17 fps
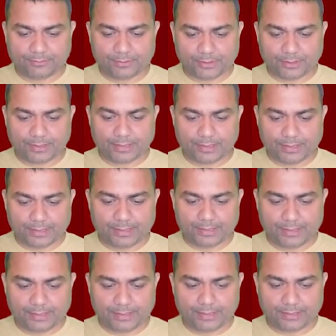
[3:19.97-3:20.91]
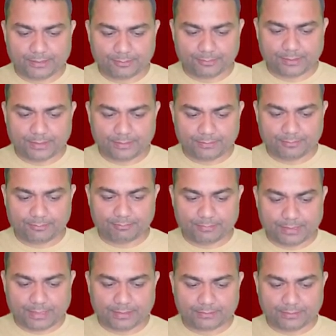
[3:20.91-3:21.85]
for creating
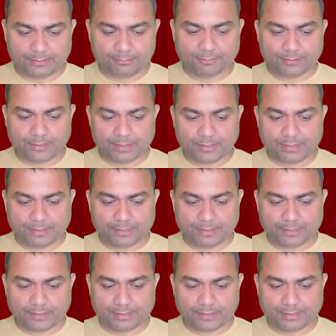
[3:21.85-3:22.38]
exceptional